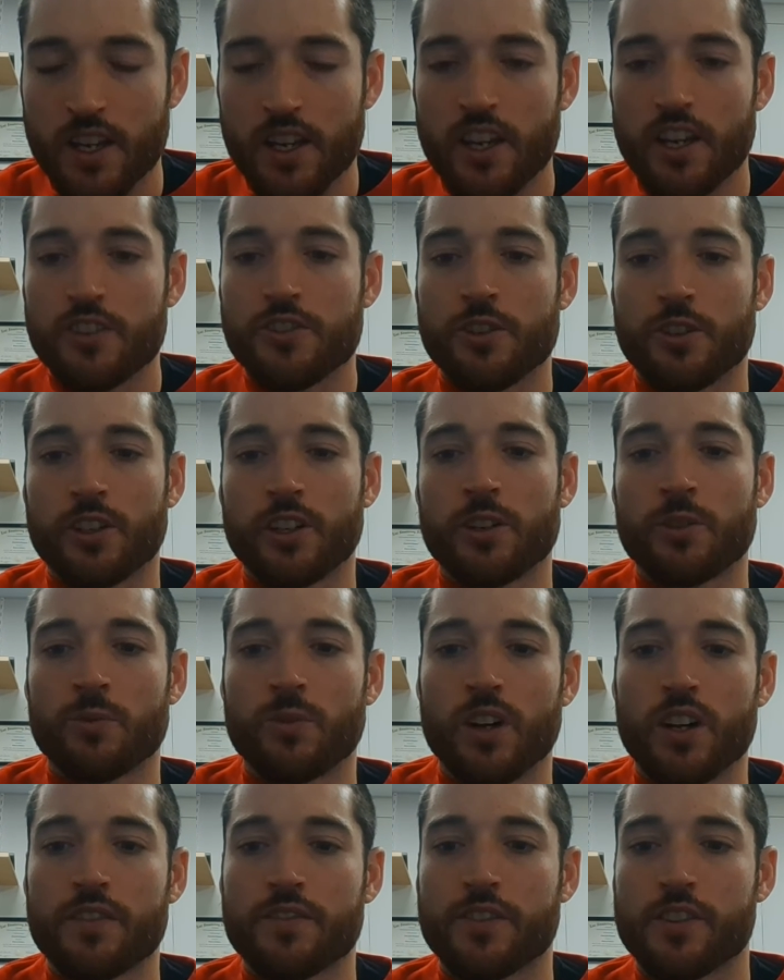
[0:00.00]
is you're going to
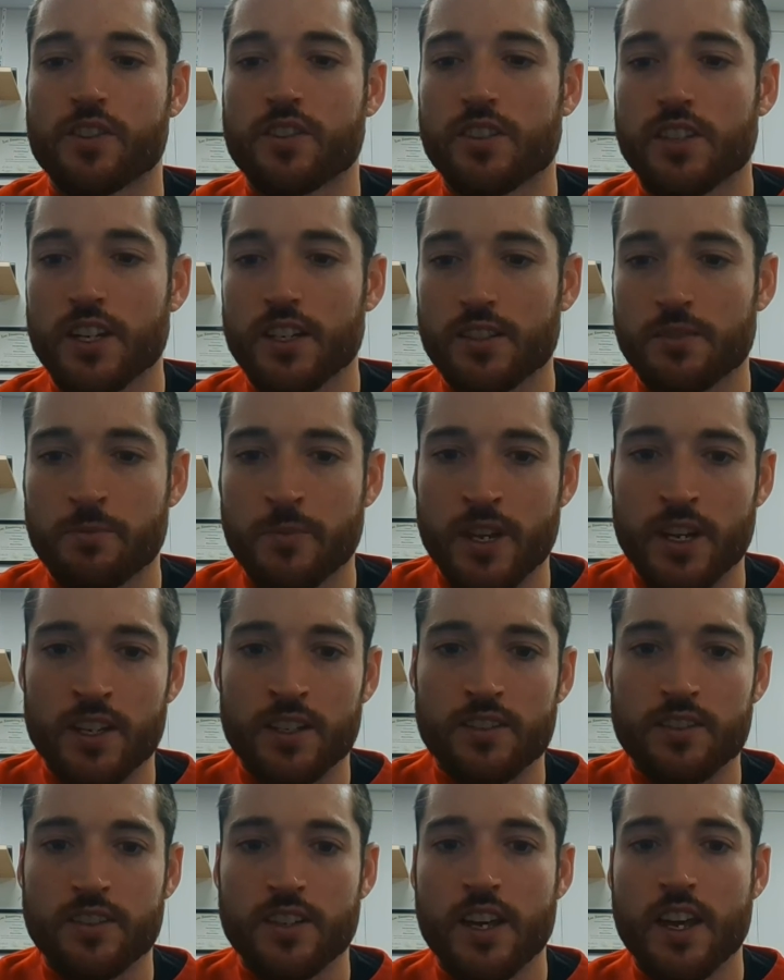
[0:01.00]
run for 6
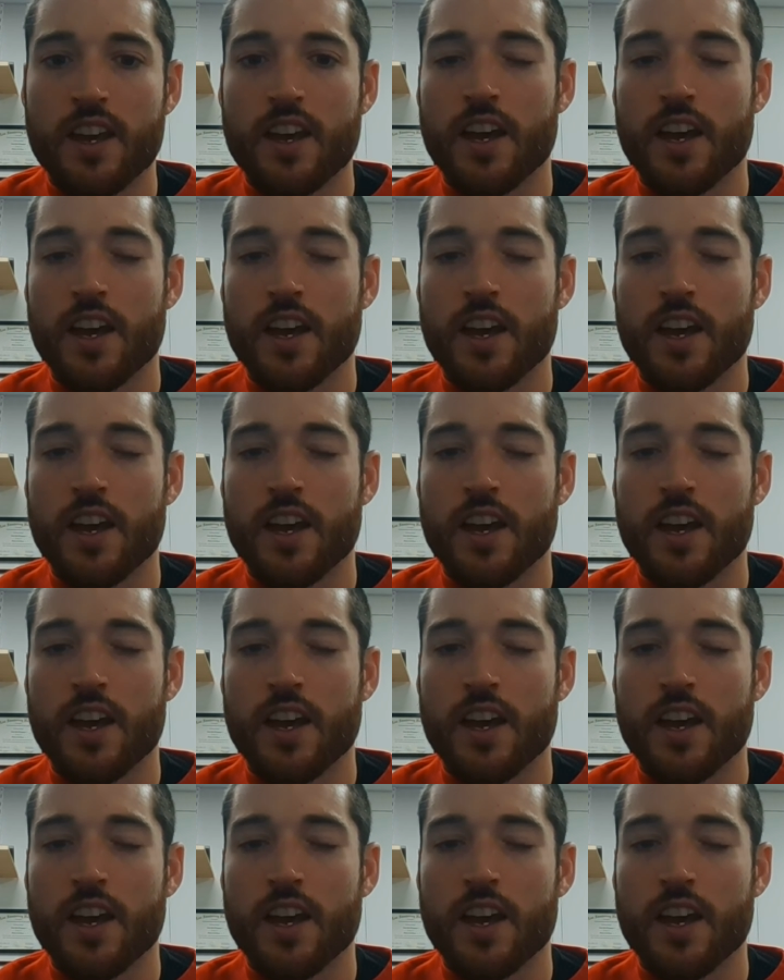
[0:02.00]
minutes